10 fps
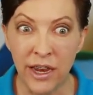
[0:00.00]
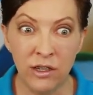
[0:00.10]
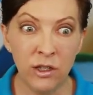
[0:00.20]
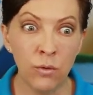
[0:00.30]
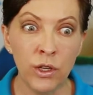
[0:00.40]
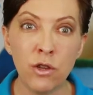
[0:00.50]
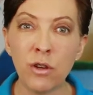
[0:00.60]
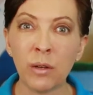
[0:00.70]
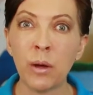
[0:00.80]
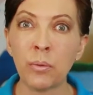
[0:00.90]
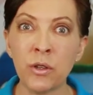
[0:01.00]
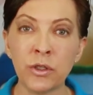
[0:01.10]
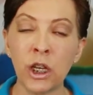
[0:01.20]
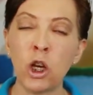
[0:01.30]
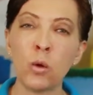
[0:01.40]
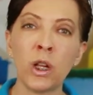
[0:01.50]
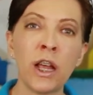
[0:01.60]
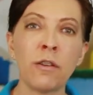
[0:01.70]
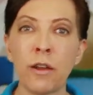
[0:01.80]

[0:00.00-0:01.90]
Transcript: And so when you come up and you say, oh, well, I,